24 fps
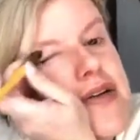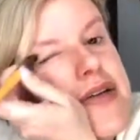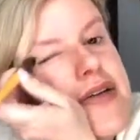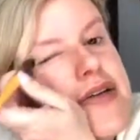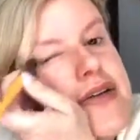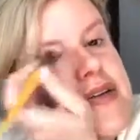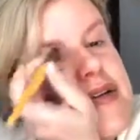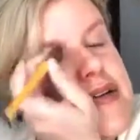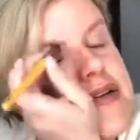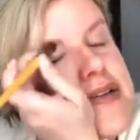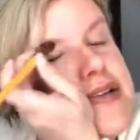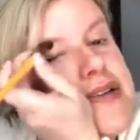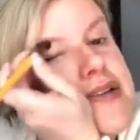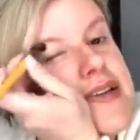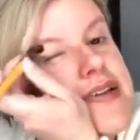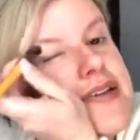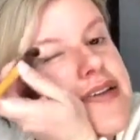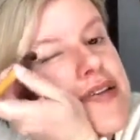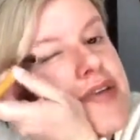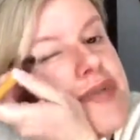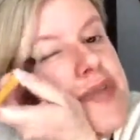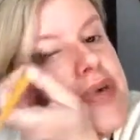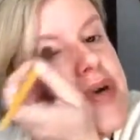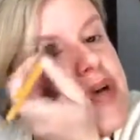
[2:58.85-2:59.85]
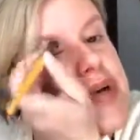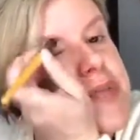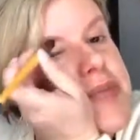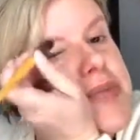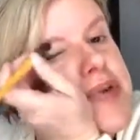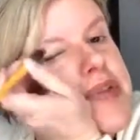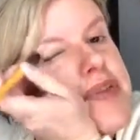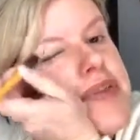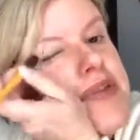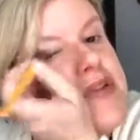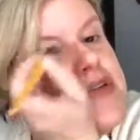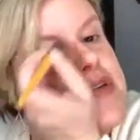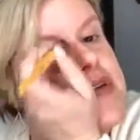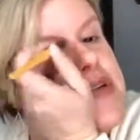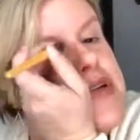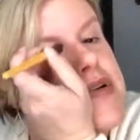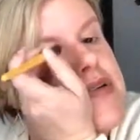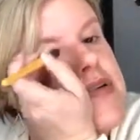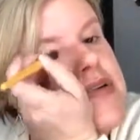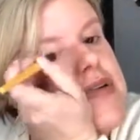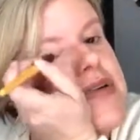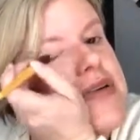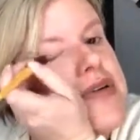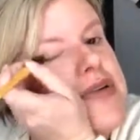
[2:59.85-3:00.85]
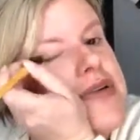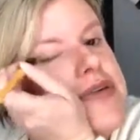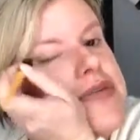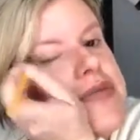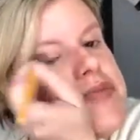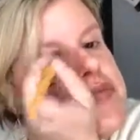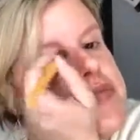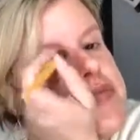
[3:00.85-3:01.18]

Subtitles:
really see this. I should probably put this closer.